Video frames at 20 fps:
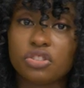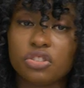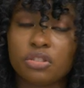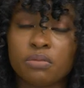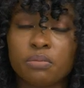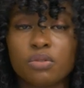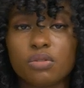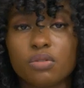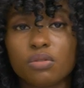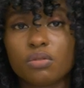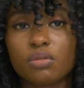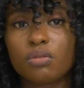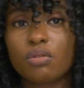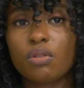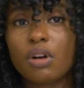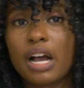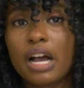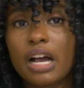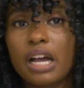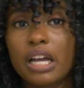job.
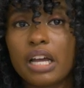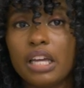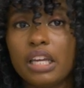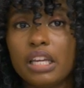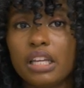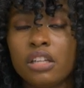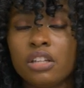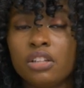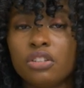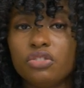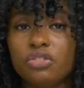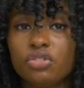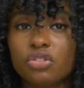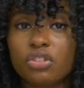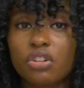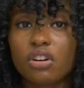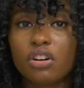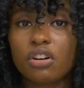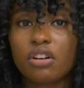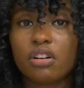So I
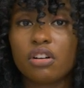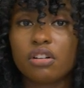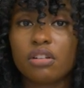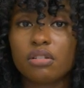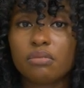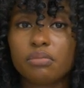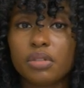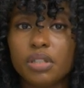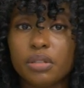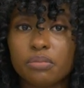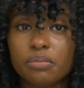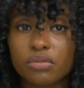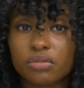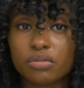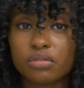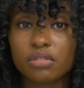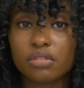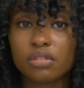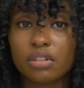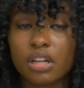draw
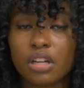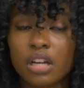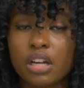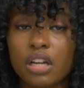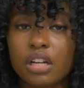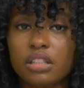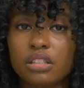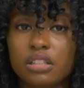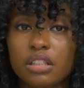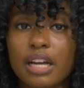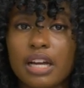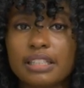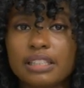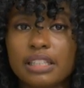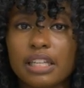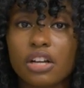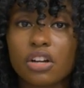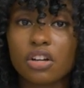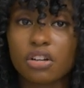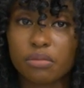people and I
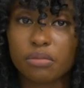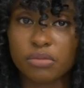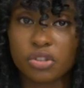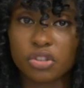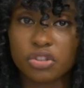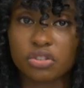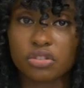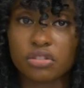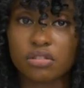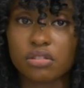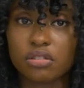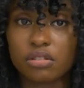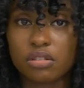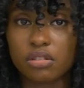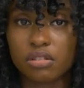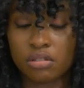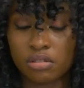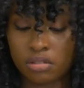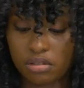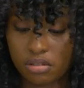take
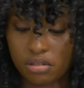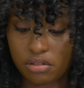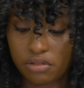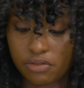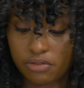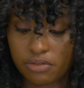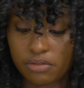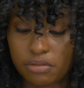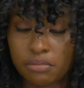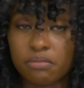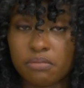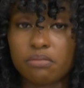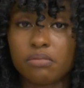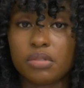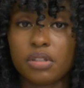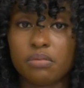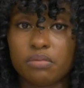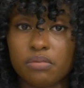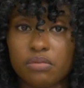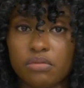commissions from
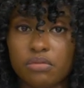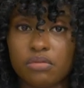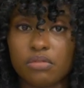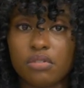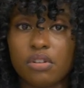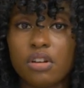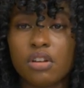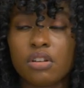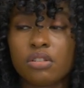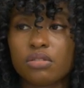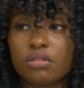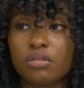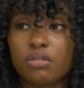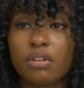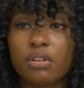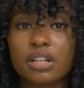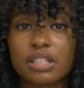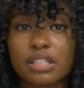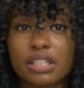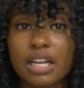people.
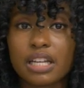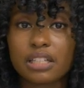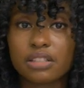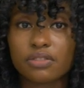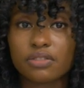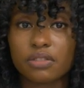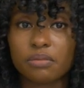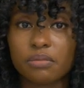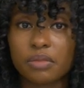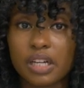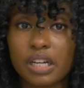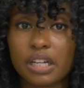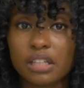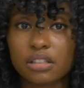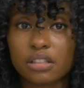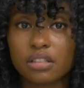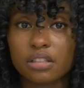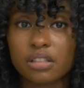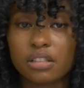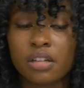So aside from that,
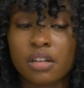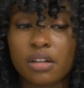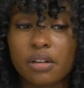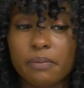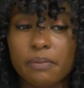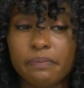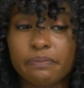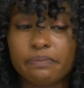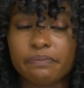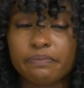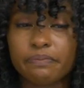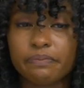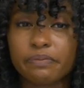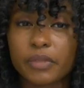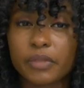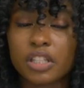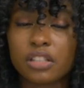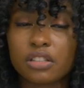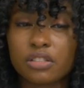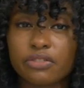
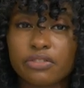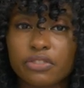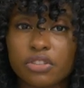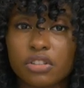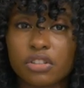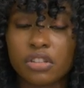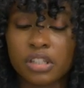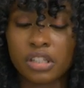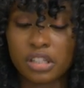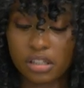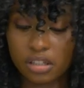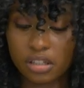it's fun,